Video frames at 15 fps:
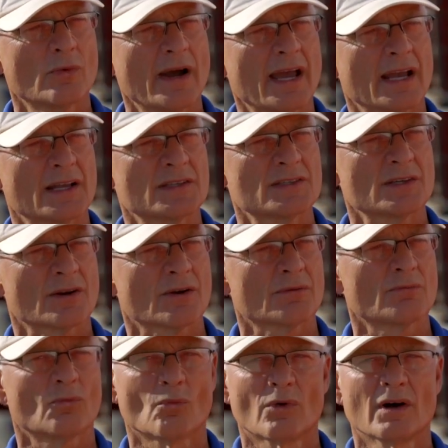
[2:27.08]
wagons that
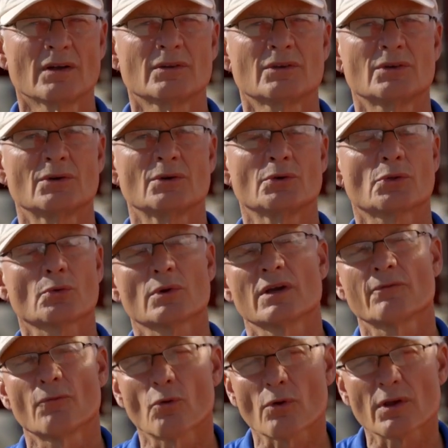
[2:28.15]
are one, two, three,
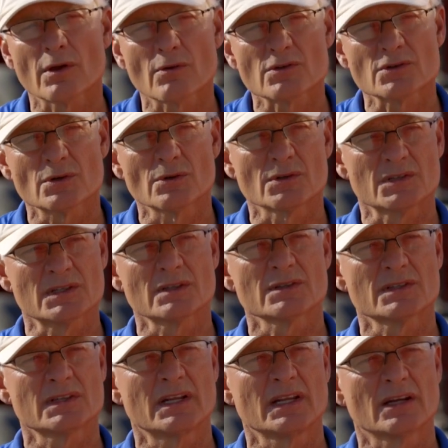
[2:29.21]
four years old still
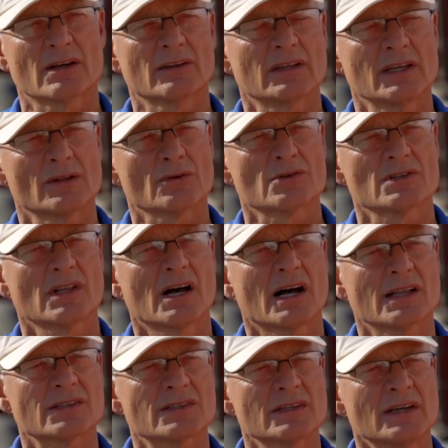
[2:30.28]
sitting on dealers' lots.